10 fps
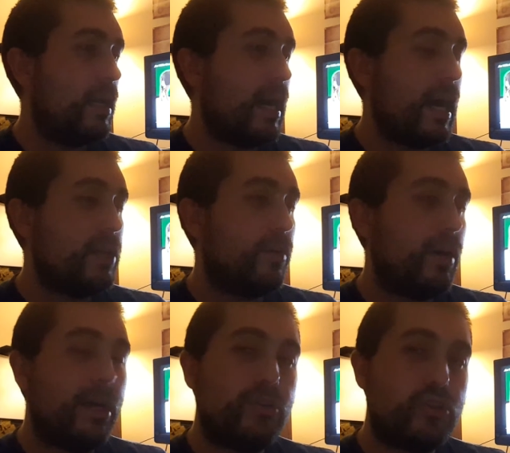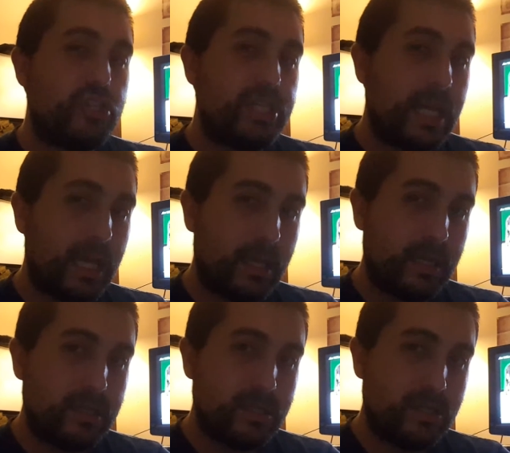I don't
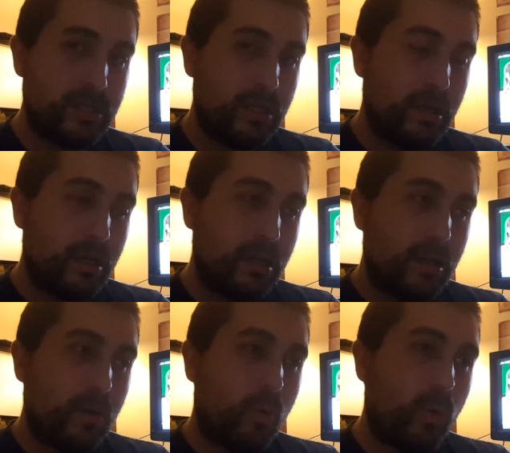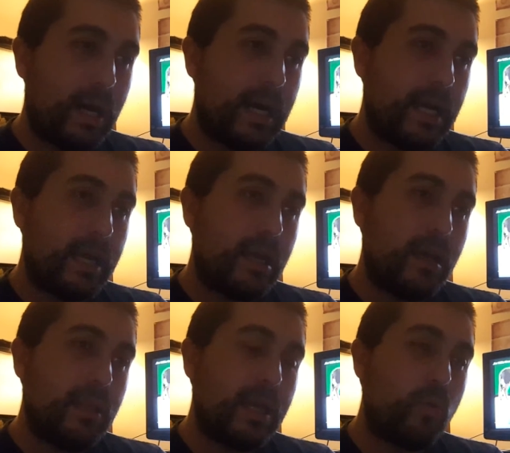understand why.
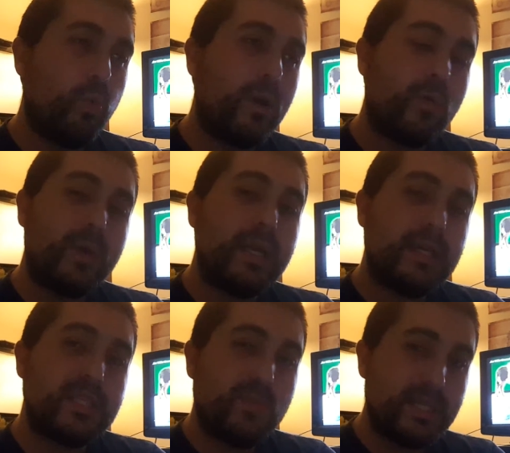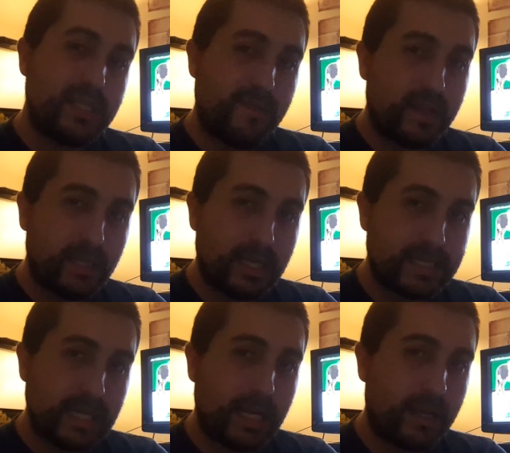Like, what are we specifically
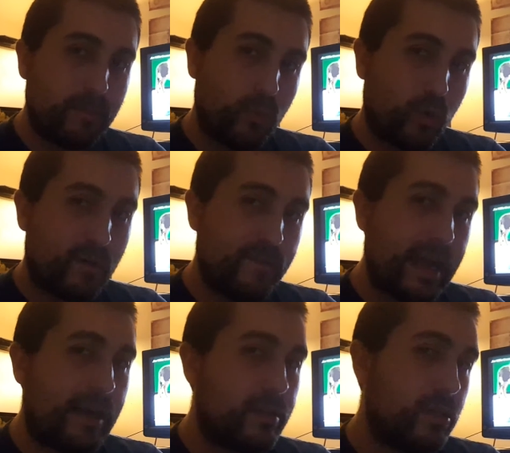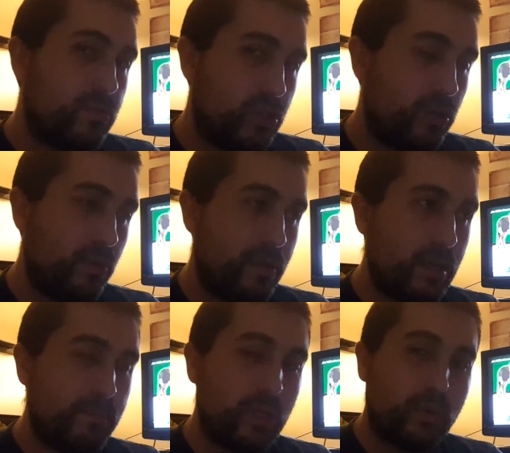assigning more value to
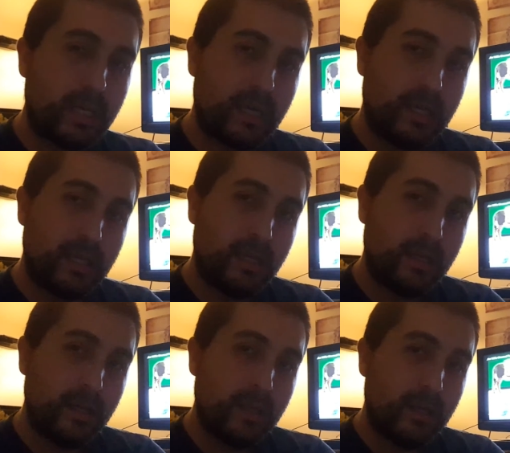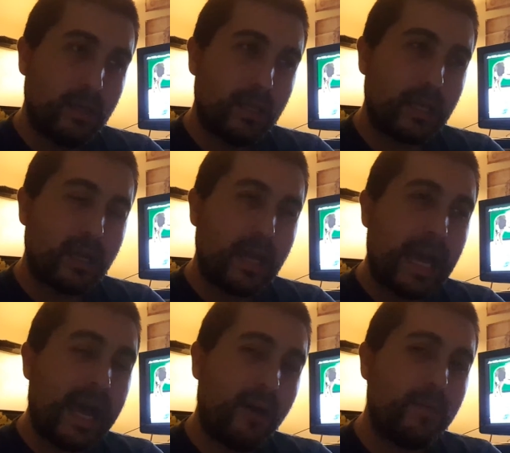than beauty? Like,
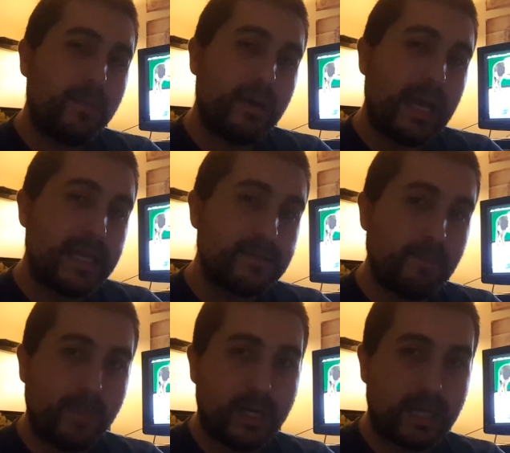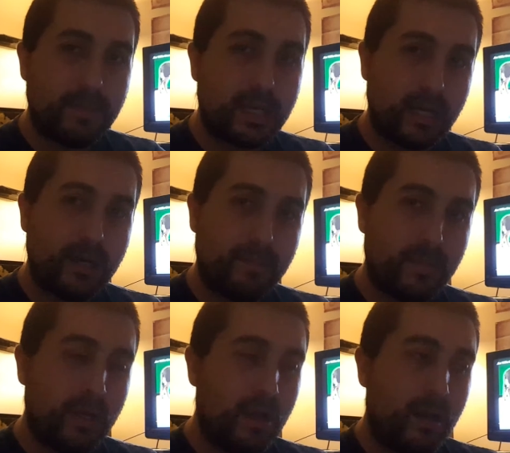how has money
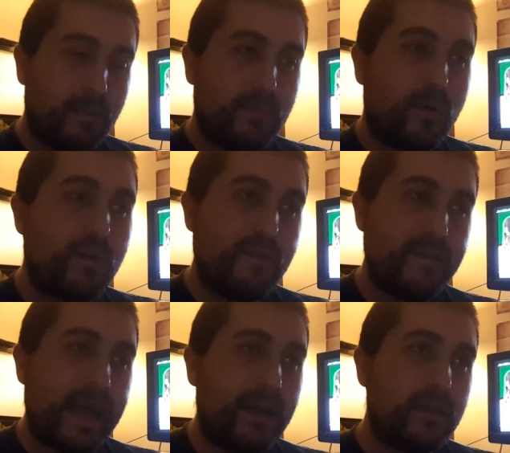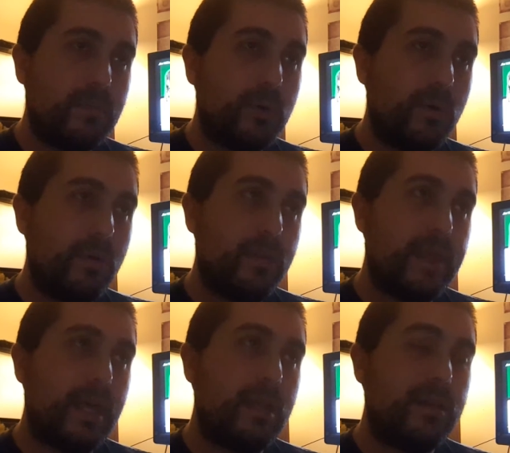become more valuable
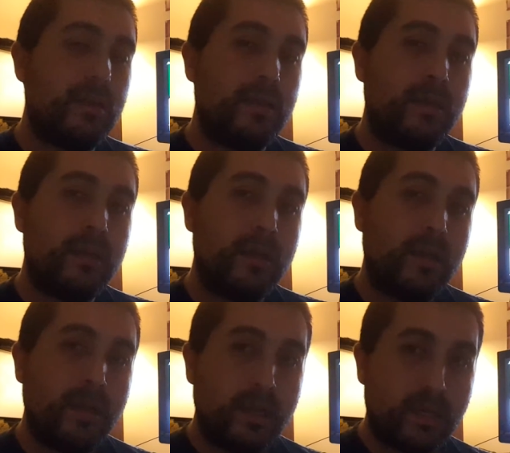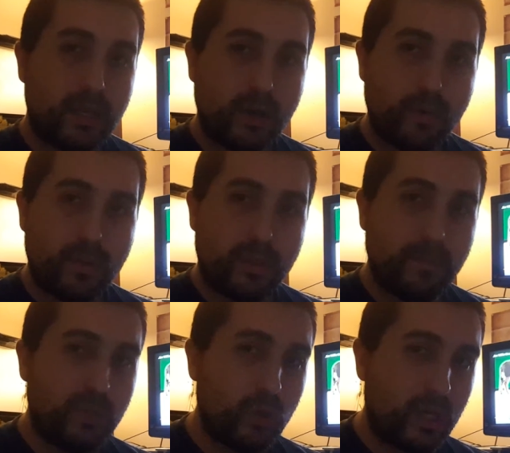than,
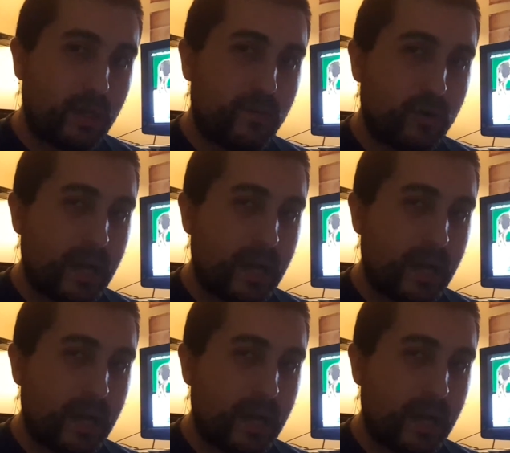the beauty of your